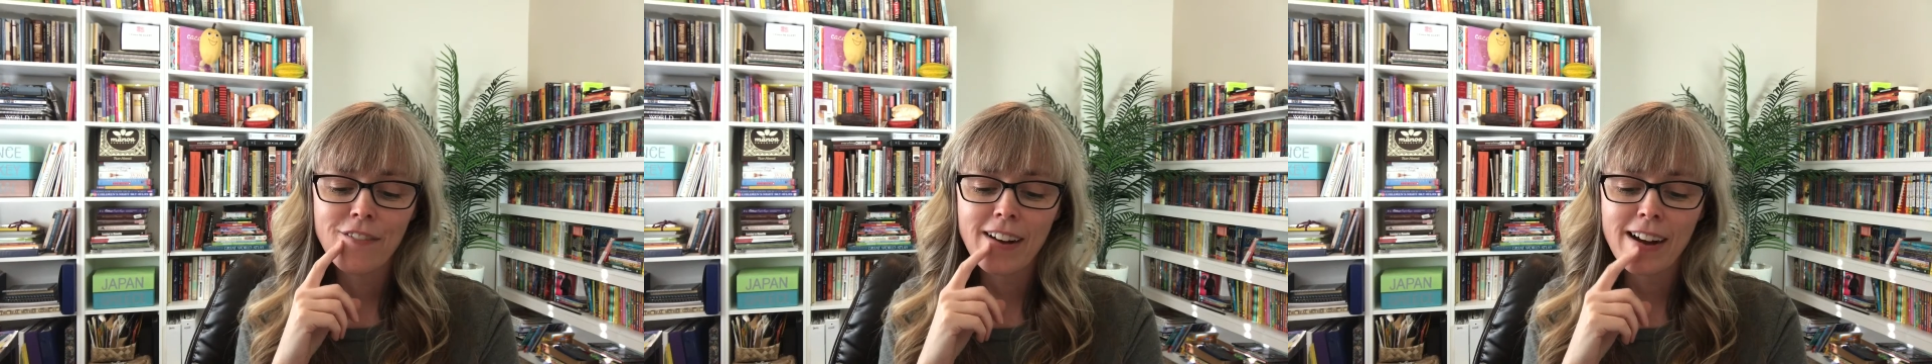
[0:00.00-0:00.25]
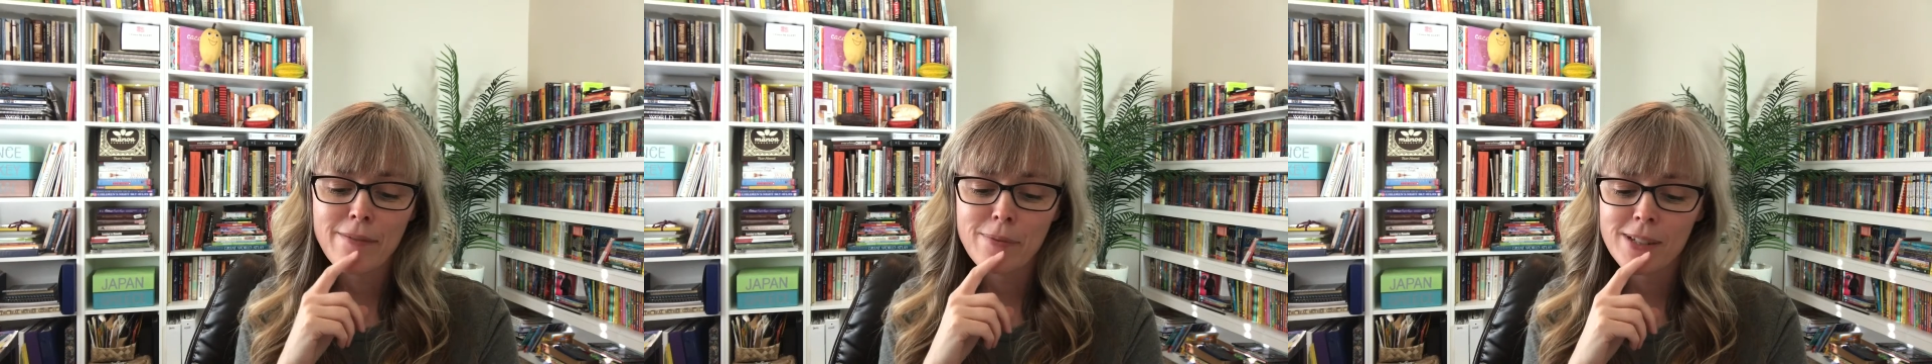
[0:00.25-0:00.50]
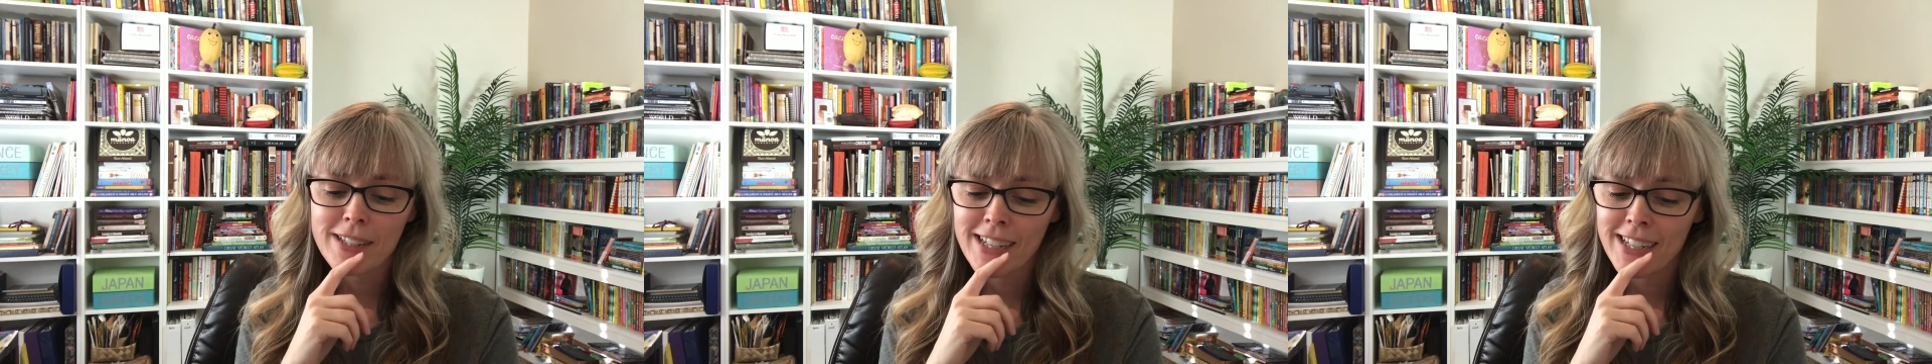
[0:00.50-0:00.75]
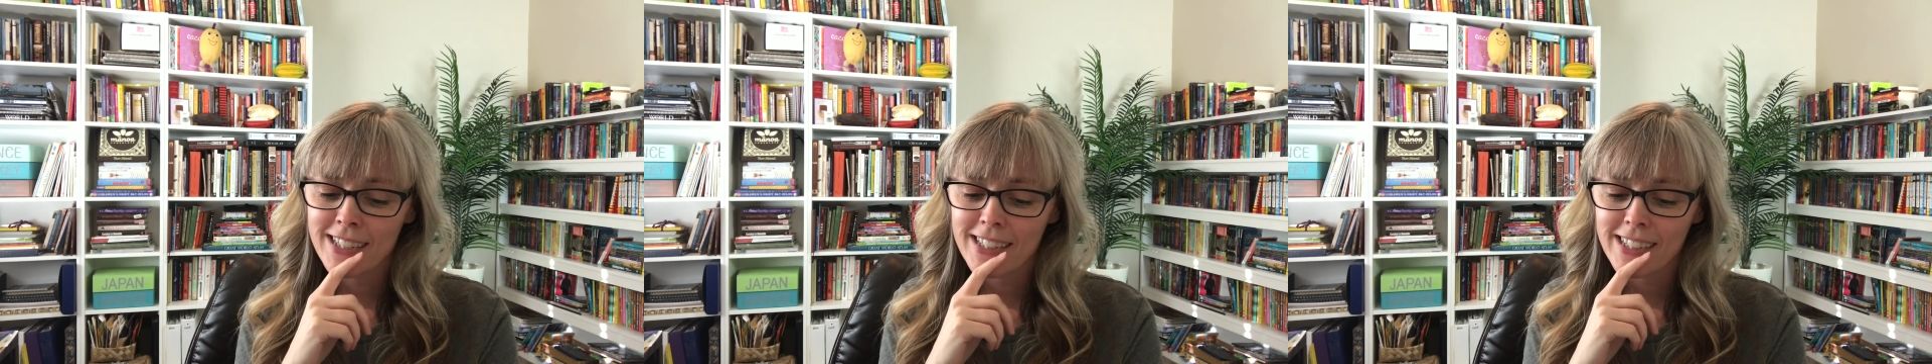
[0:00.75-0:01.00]

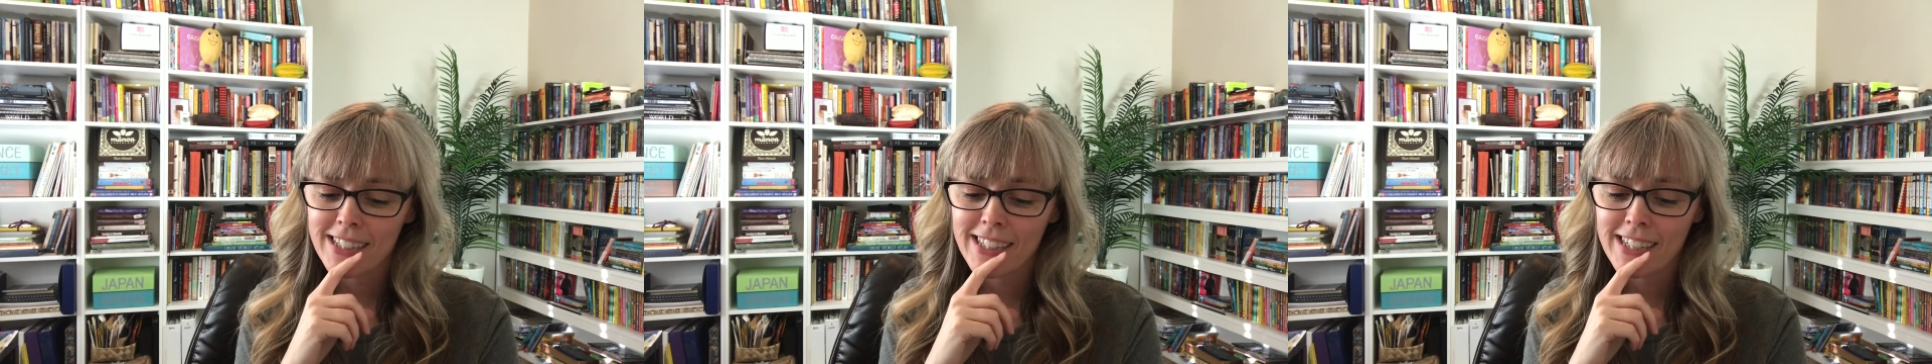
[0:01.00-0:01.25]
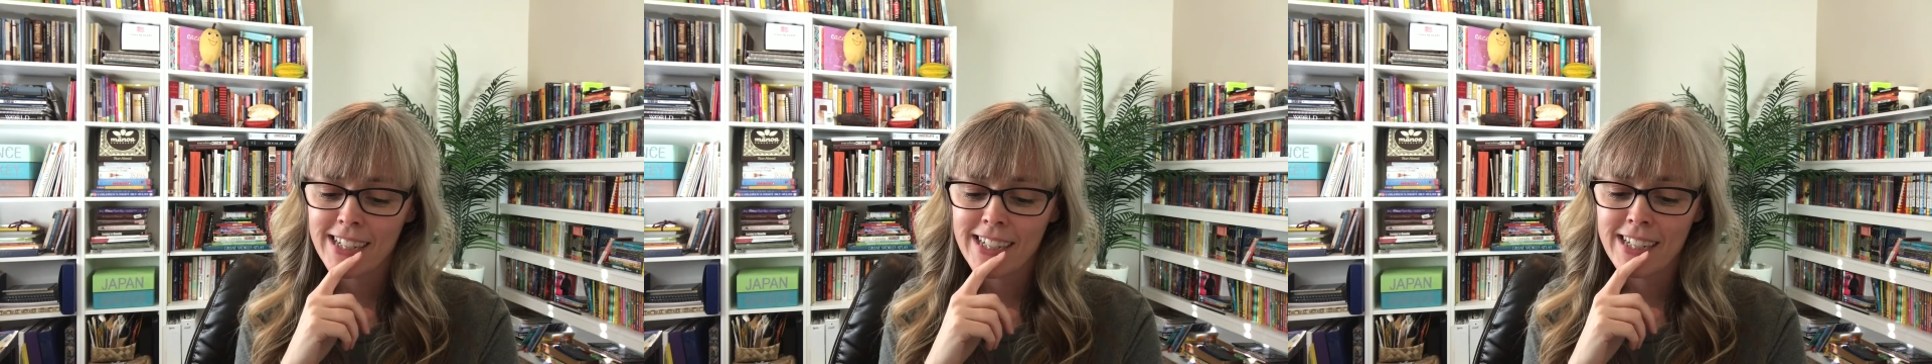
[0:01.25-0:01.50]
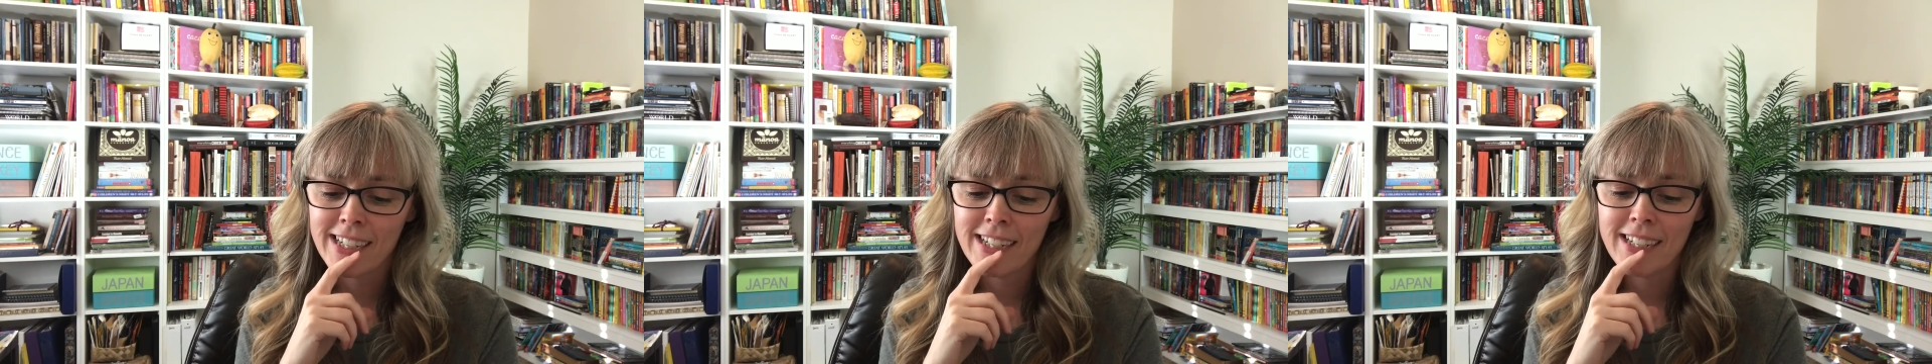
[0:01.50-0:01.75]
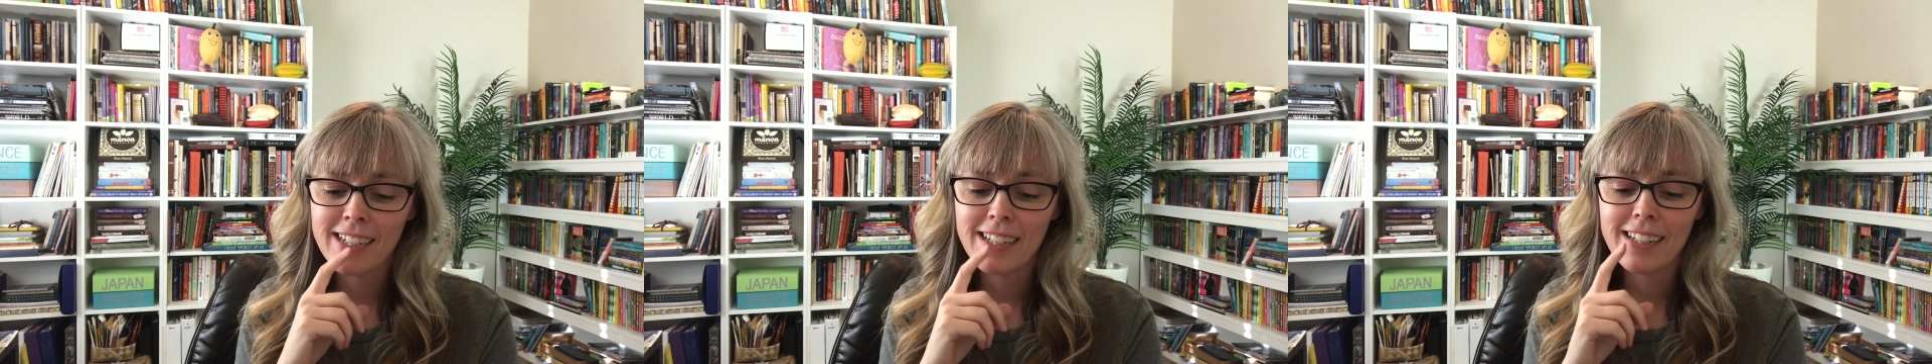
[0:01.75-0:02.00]
5%
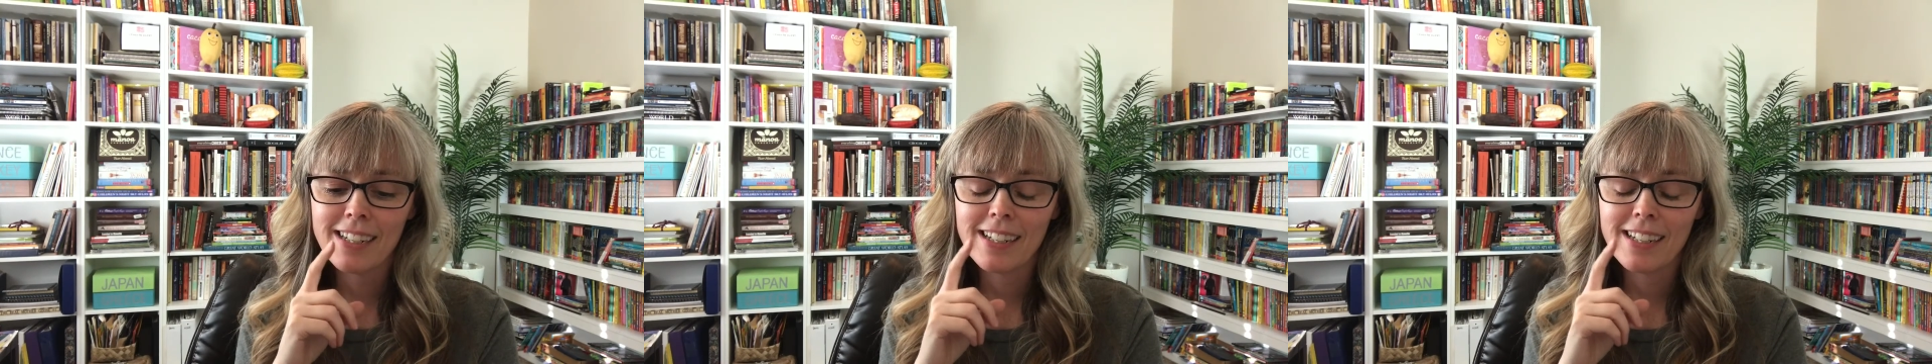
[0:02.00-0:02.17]
in